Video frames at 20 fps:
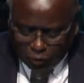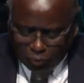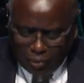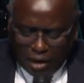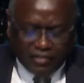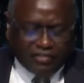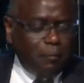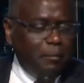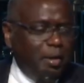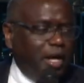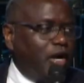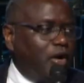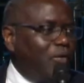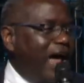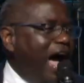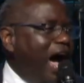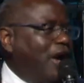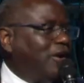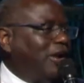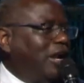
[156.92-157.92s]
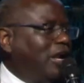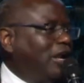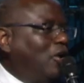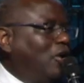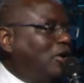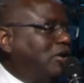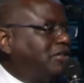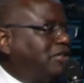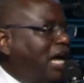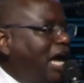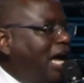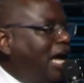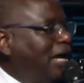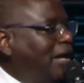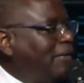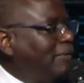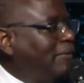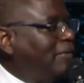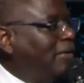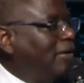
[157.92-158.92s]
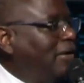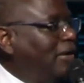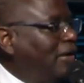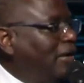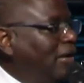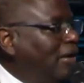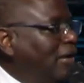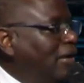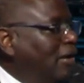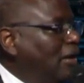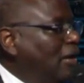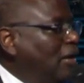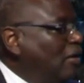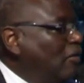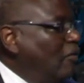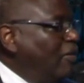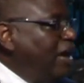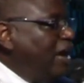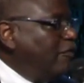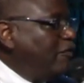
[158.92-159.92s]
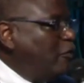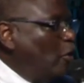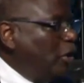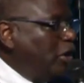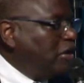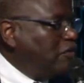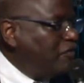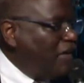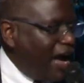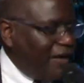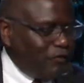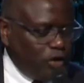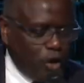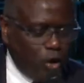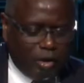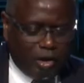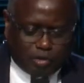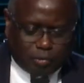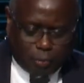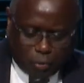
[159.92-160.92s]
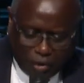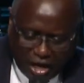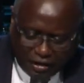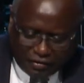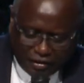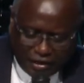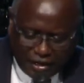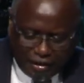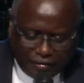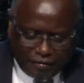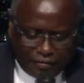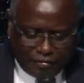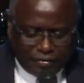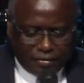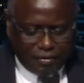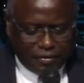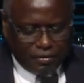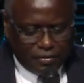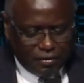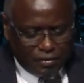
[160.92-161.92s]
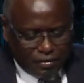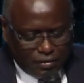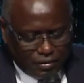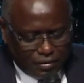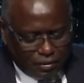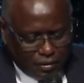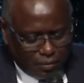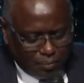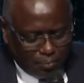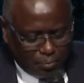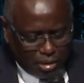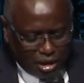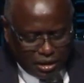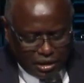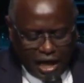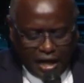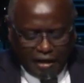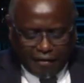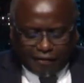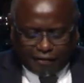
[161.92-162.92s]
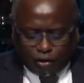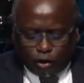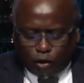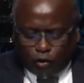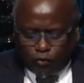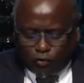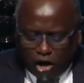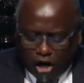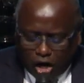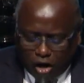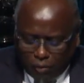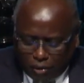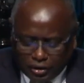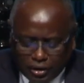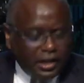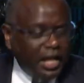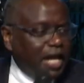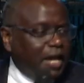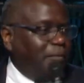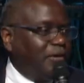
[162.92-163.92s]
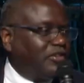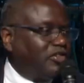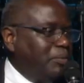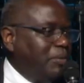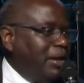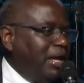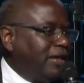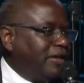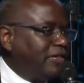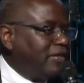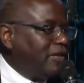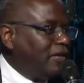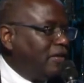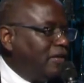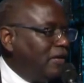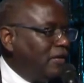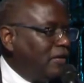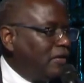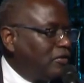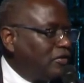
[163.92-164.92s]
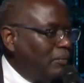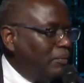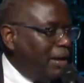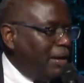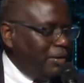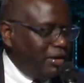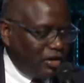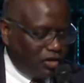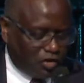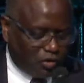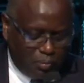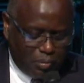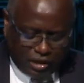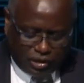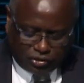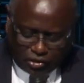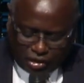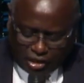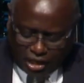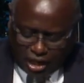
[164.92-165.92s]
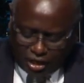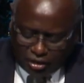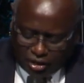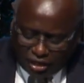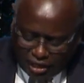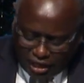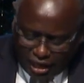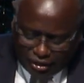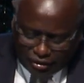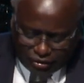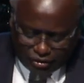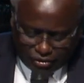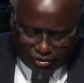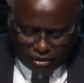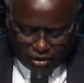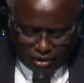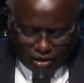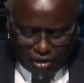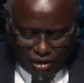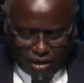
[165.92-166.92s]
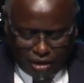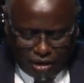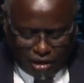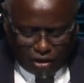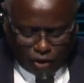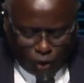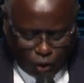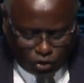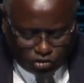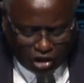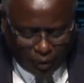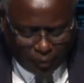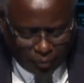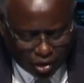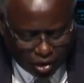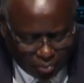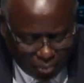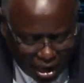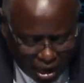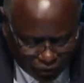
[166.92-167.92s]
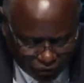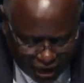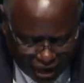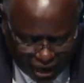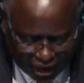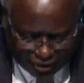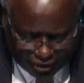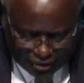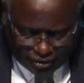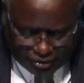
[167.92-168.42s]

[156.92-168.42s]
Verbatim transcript: Smiths have been around a long time. We've had 45 U.S. presidents, but none so far with the name of Smith. So maybe the Smiths should get together and do something about that.